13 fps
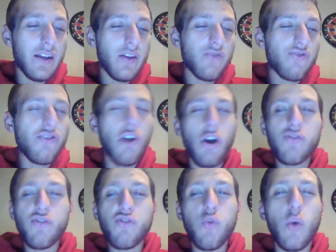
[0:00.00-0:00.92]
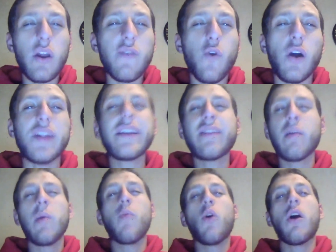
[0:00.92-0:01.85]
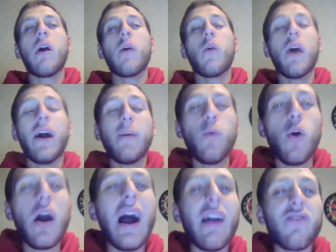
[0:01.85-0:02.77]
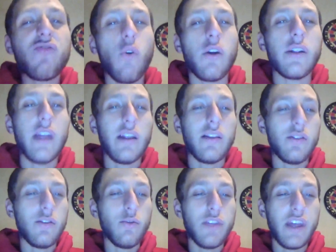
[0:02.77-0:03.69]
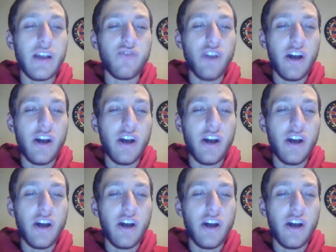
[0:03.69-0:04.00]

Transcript: Chargers 24. I think it's going to be more high scoring than you think, John.